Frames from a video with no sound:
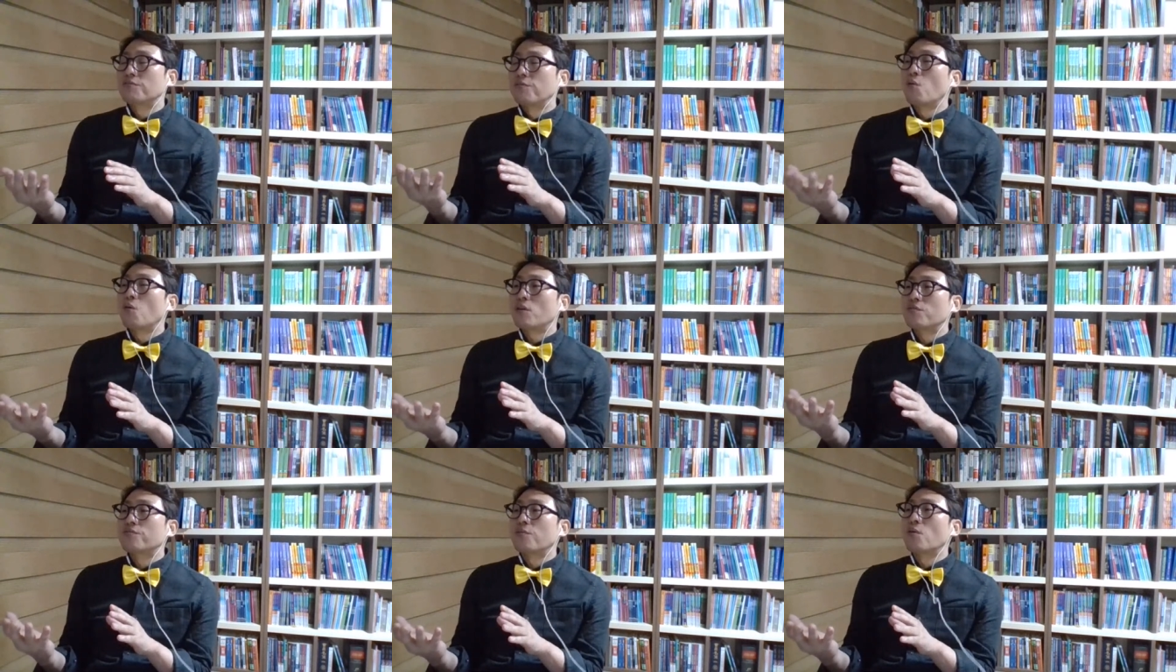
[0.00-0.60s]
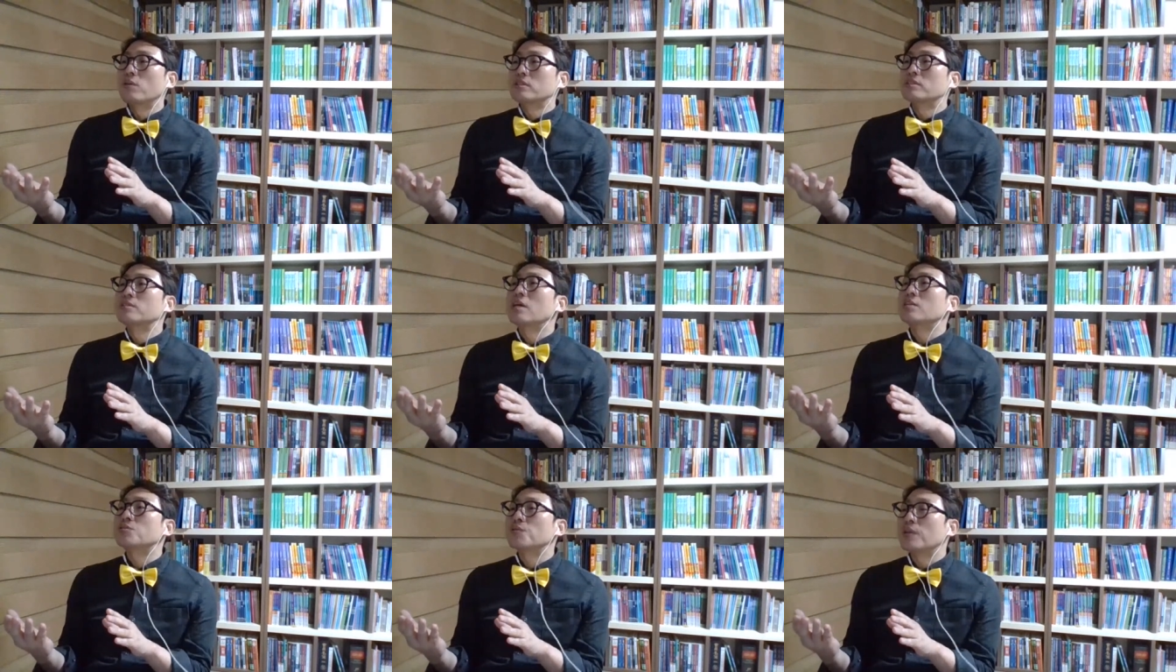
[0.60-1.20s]
for the
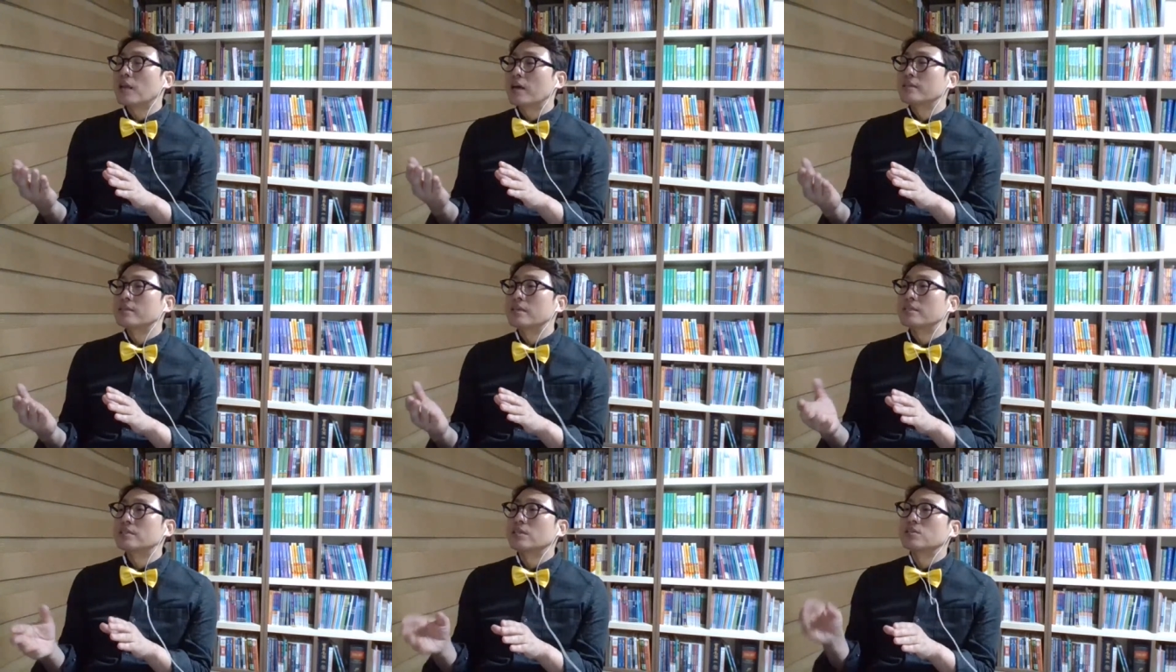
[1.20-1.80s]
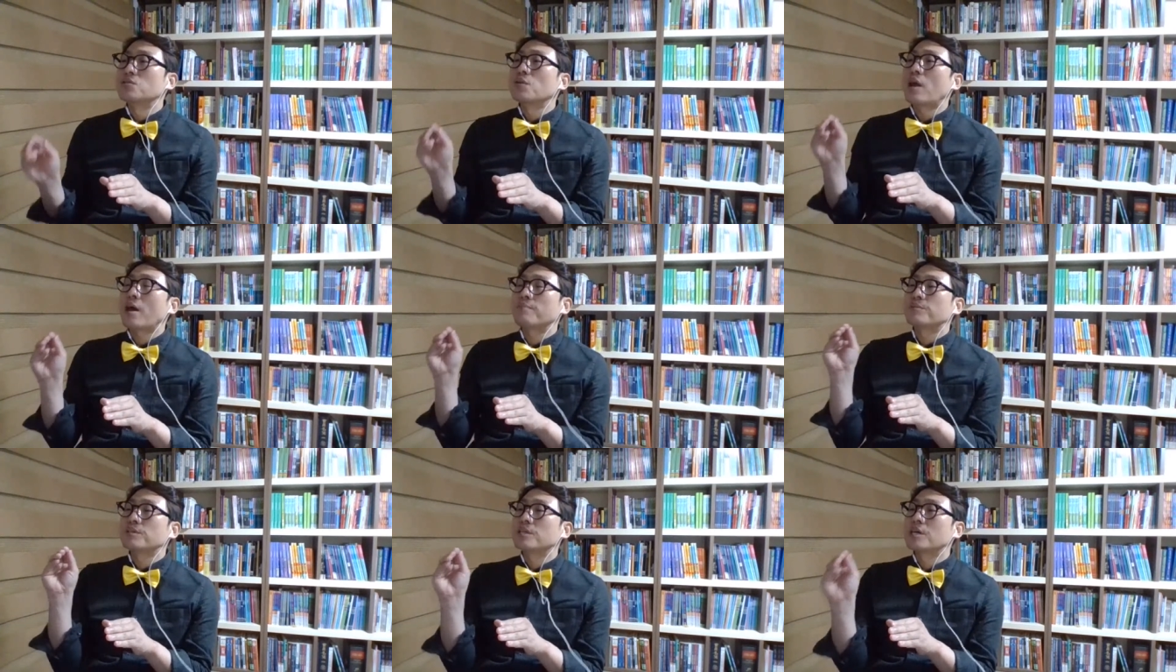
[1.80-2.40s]
naturalization, you
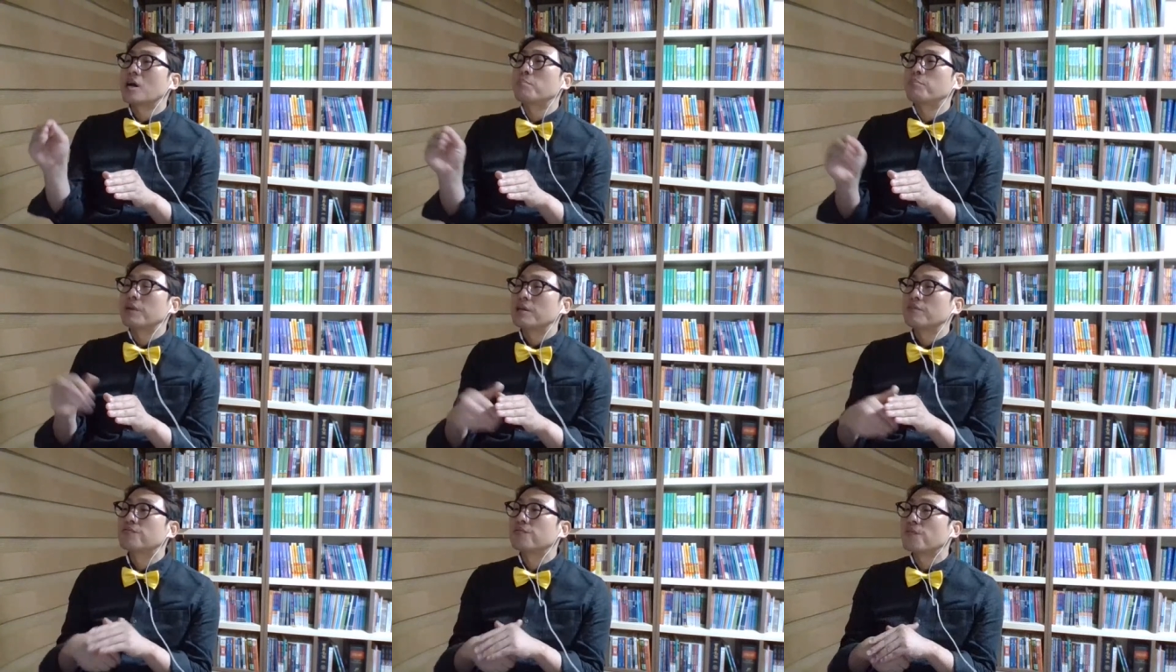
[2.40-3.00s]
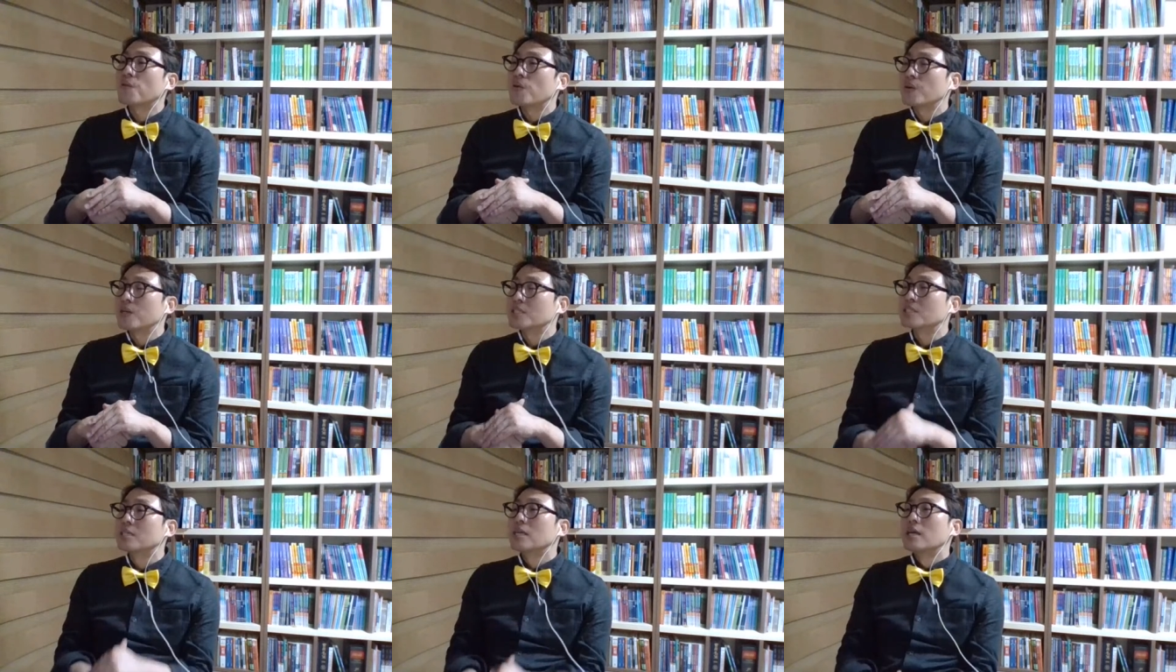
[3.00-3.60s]
have to complete
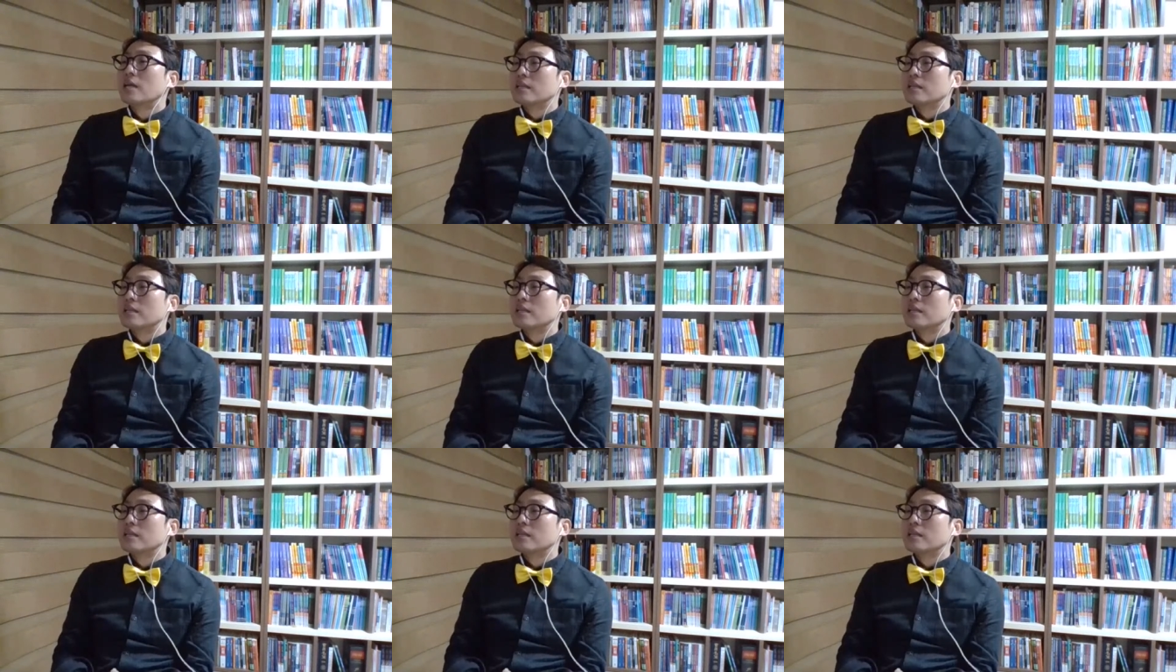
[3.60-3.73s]
first.